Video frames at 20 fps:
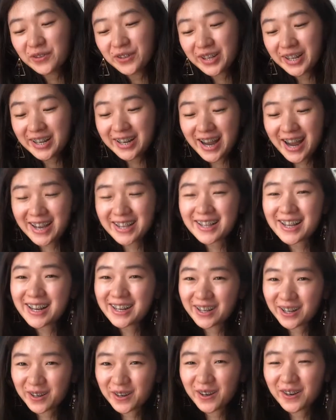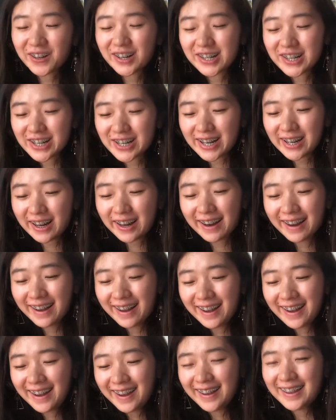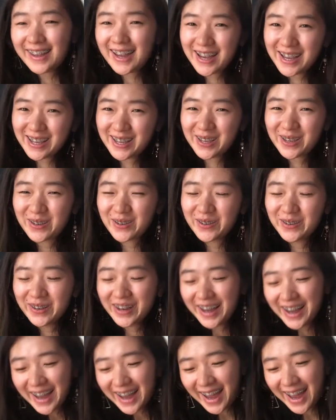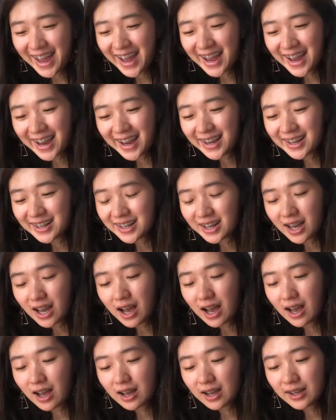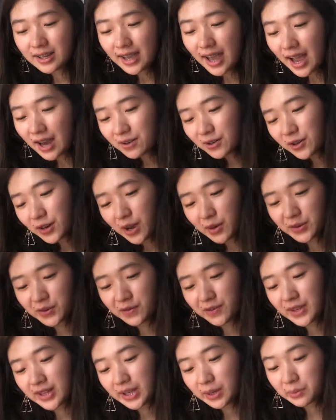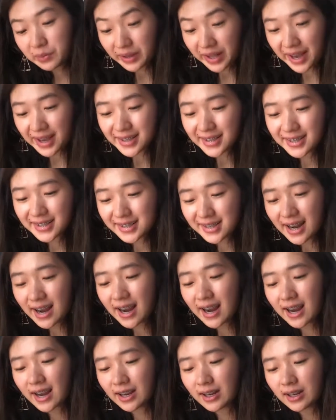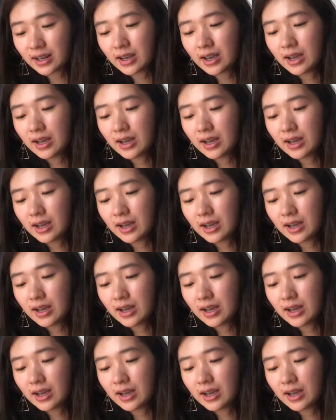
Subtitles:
really nice and encouraging. Thank you. And yeah, I wrote I was feeling blessed. And